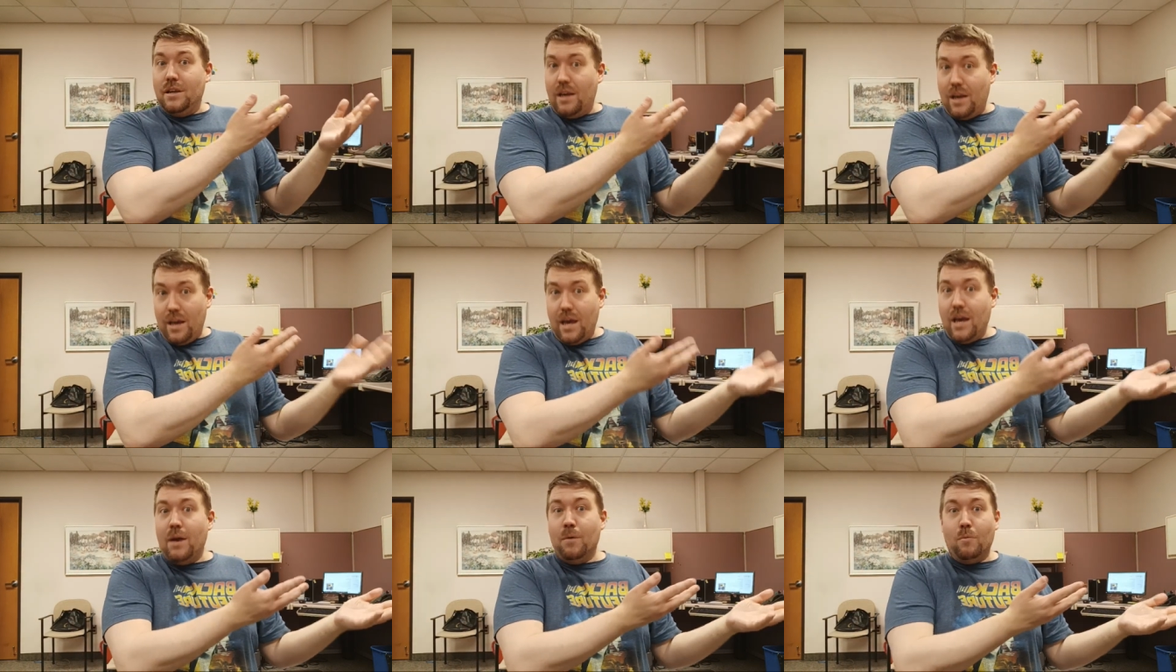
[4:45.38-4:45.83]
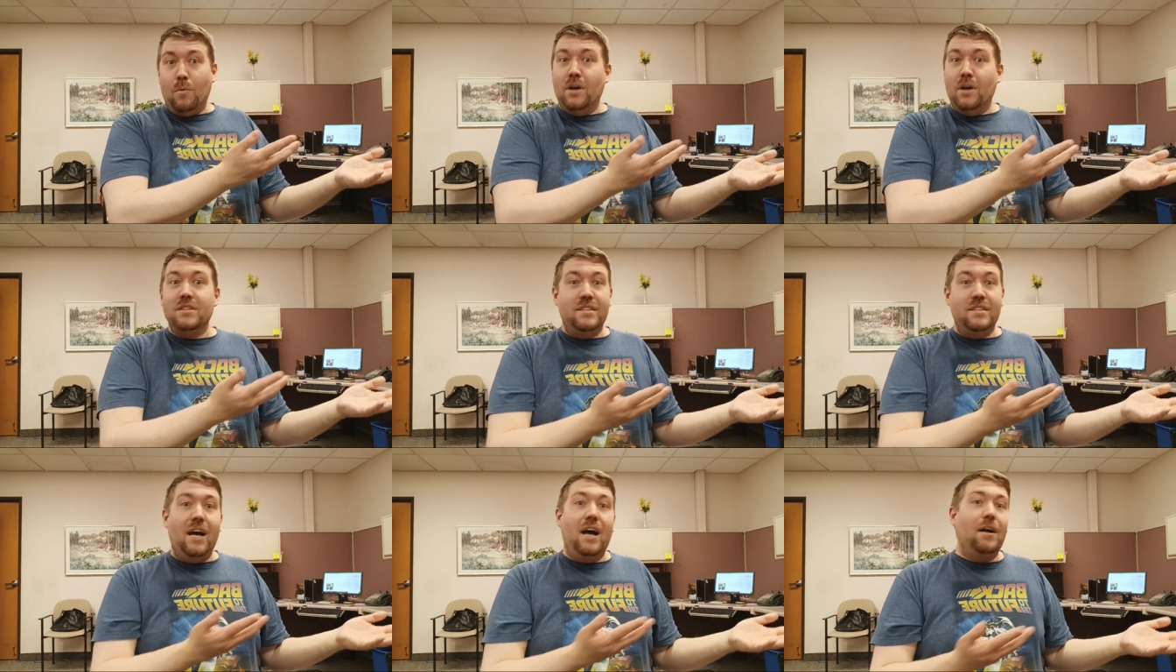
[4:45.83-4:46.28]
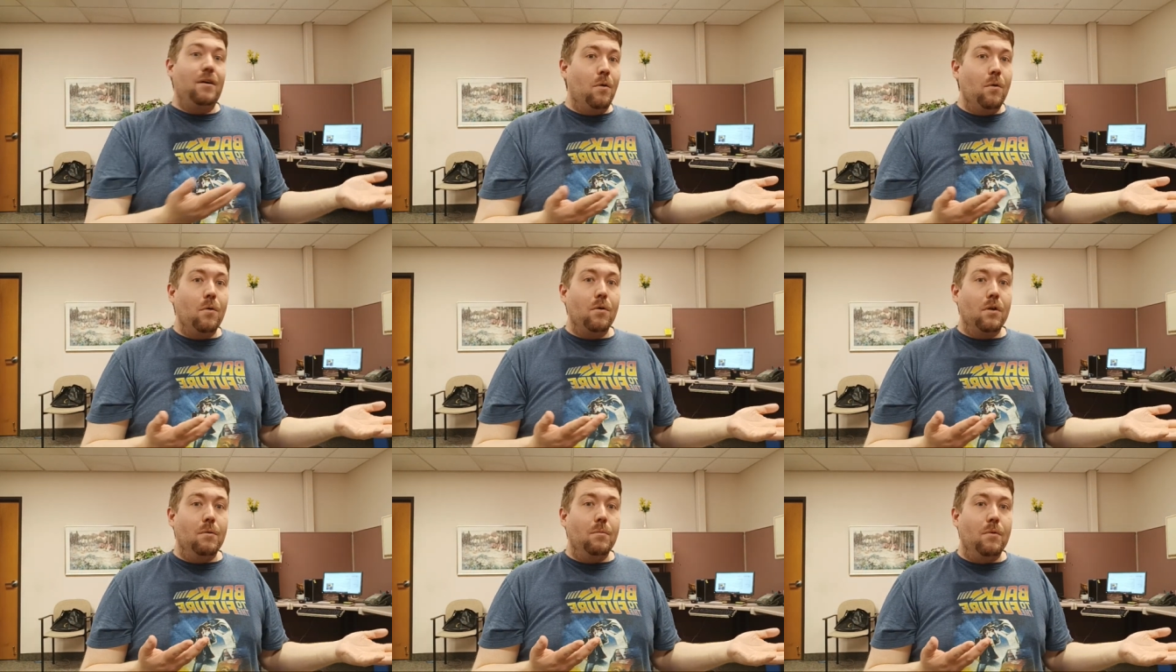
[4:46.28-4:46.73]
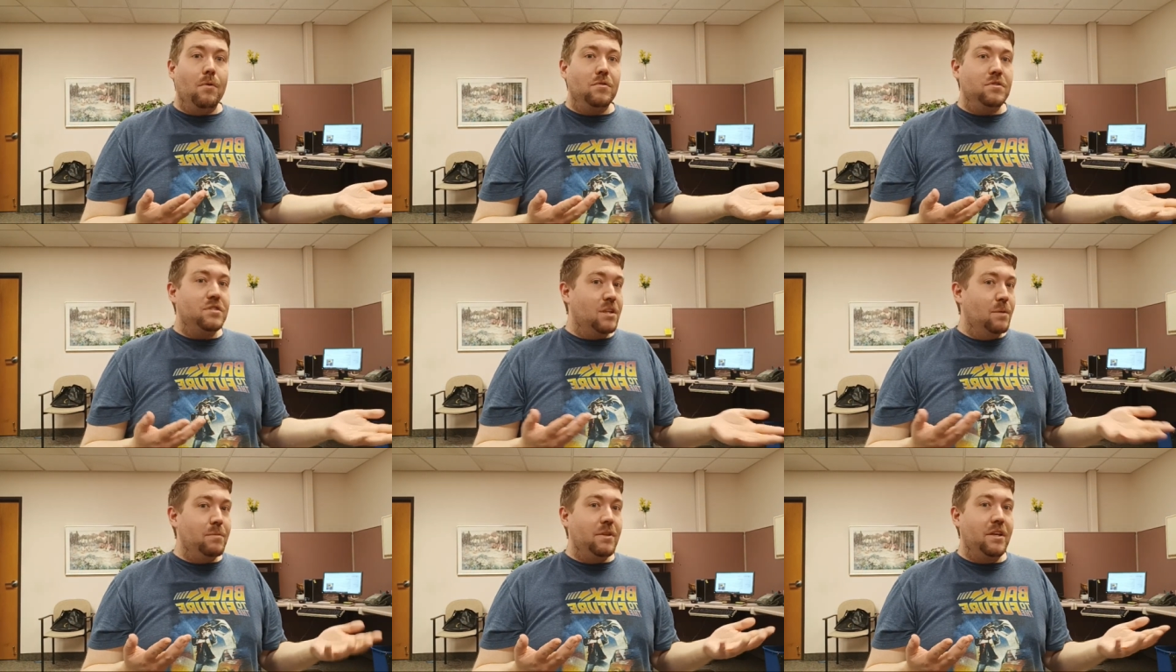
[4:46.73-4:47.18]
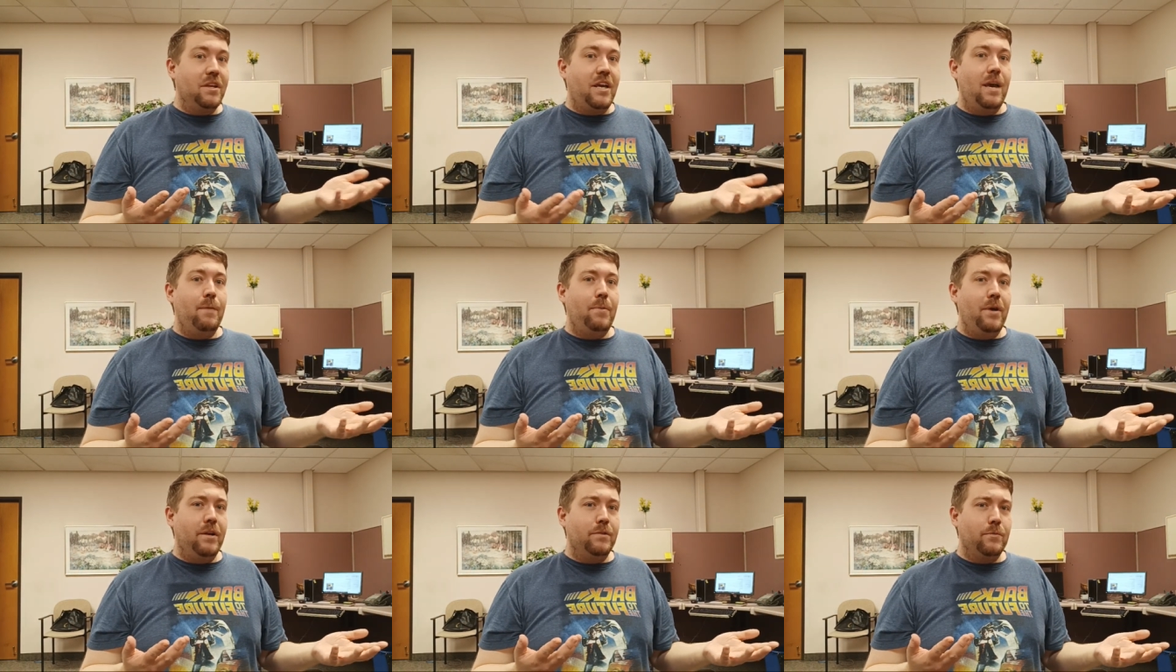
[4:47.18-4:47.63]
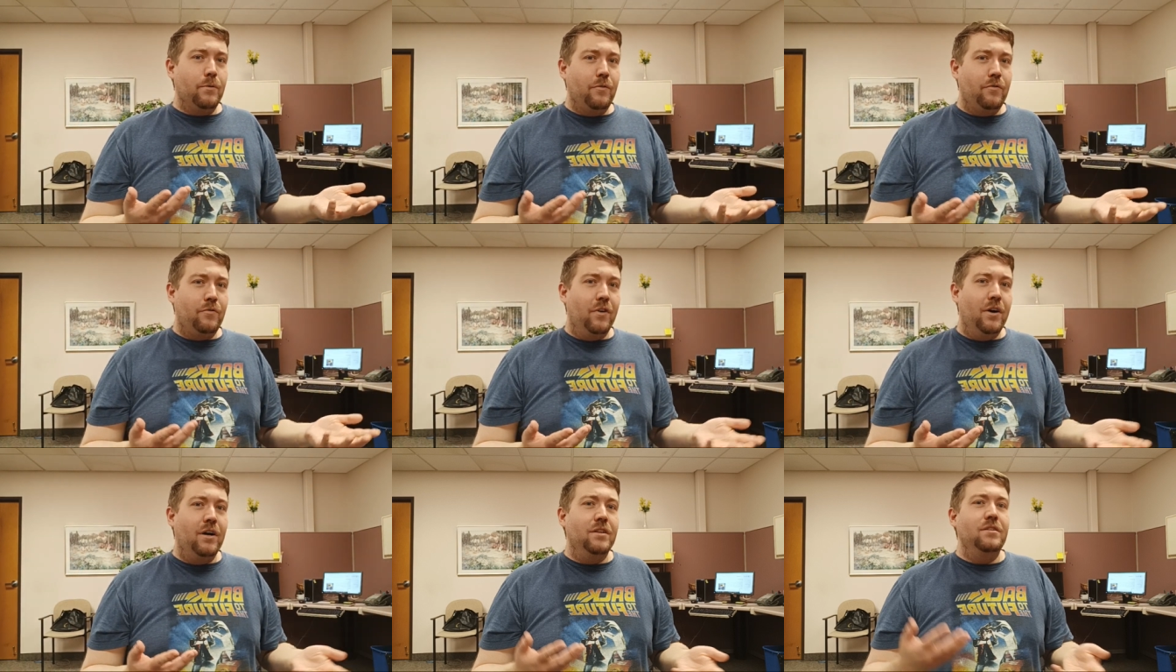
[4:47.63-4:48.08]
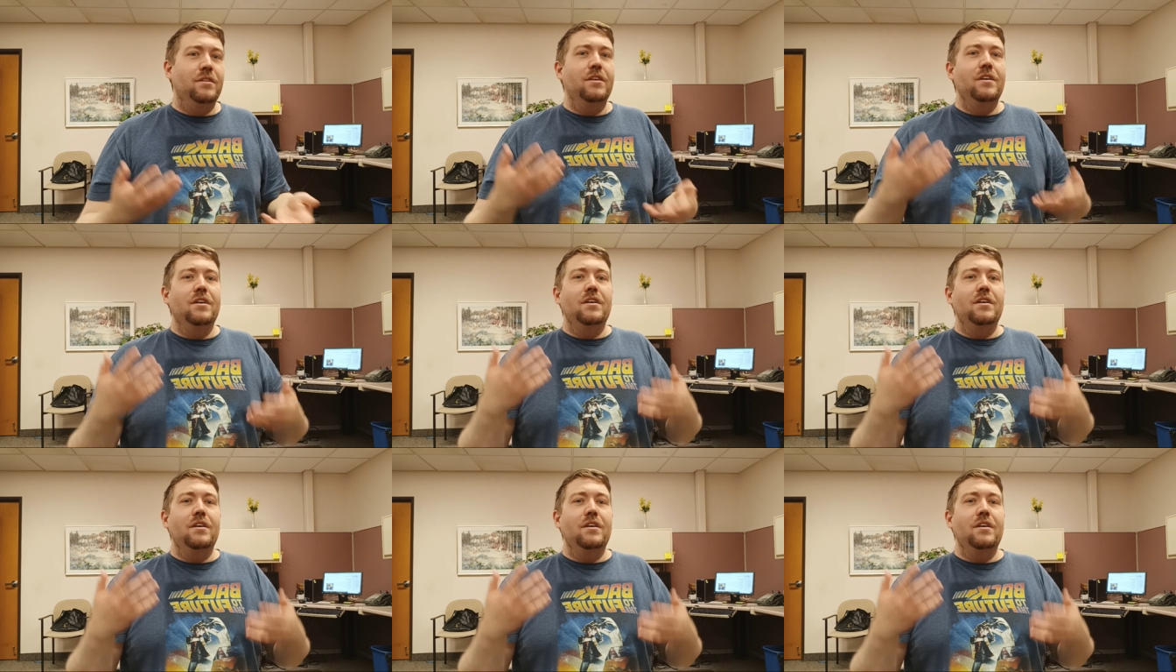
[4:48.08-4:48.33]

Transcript: it was not horrible. Some of the campaigns were fun.